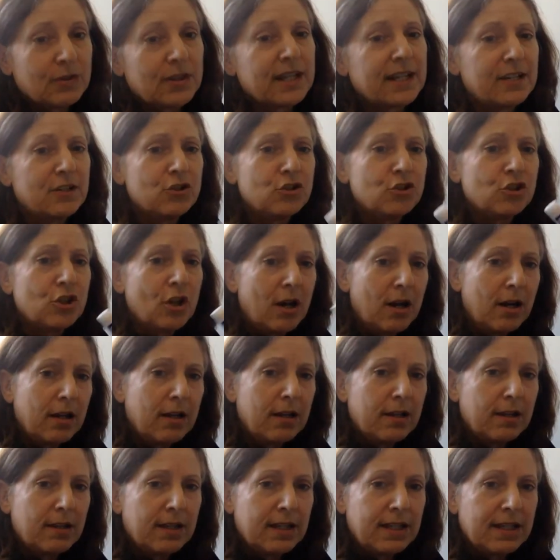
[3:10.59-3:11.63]
They
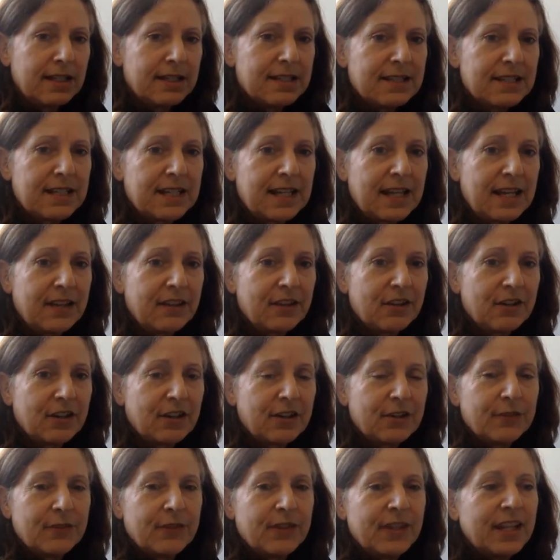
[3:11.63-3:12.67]
chunk things
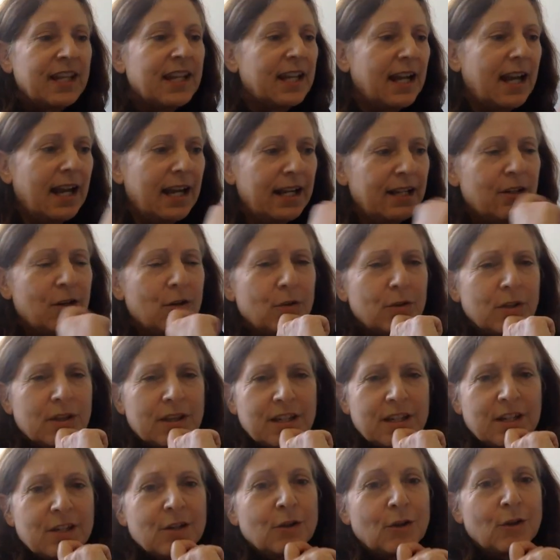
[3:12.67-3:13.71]
together. I know
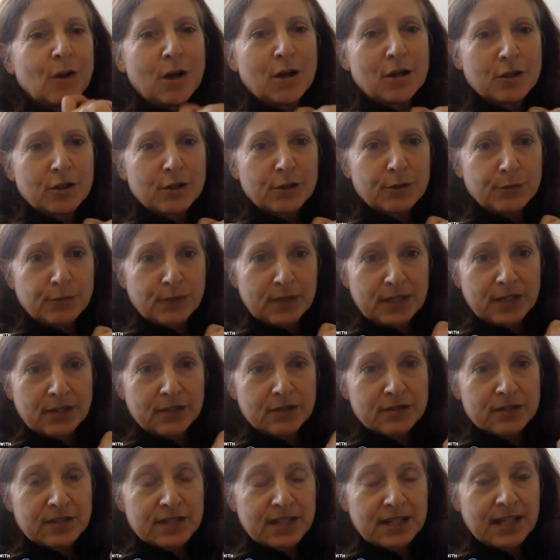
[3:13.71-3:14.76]
that you're all good
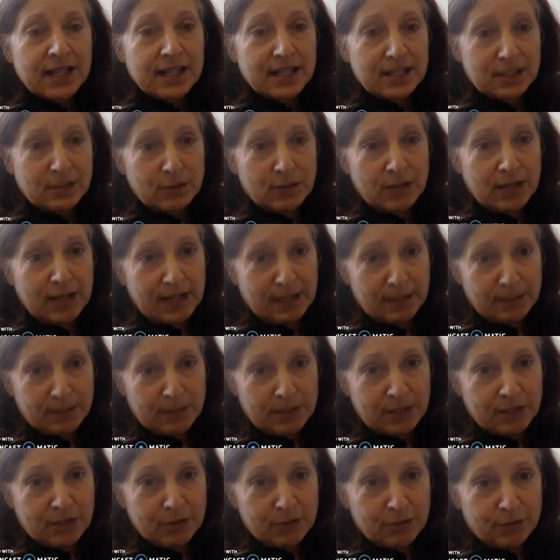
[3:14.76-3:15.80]
readers, and you can
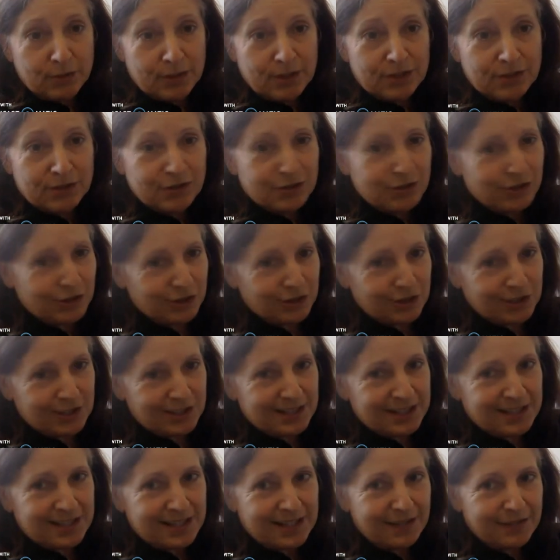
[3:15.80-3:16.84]
be good readers. You
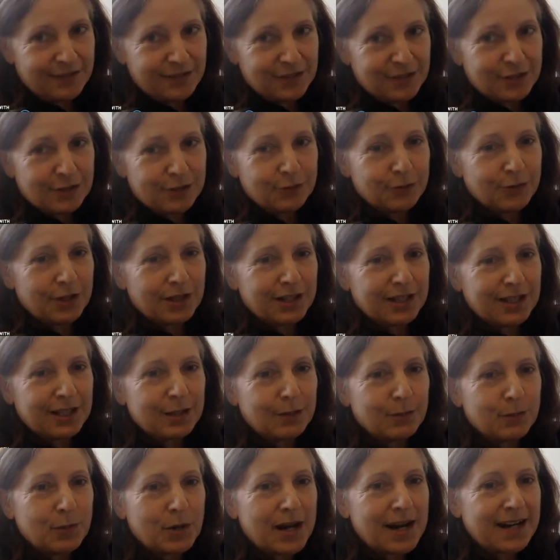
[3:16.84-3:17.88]
just have to do a
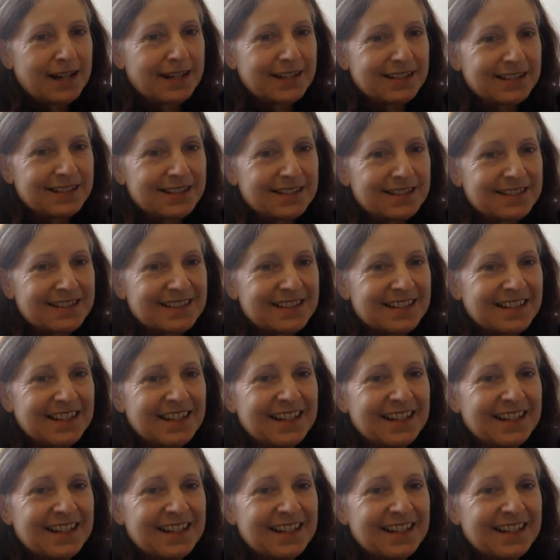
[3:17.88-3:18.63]
little practice.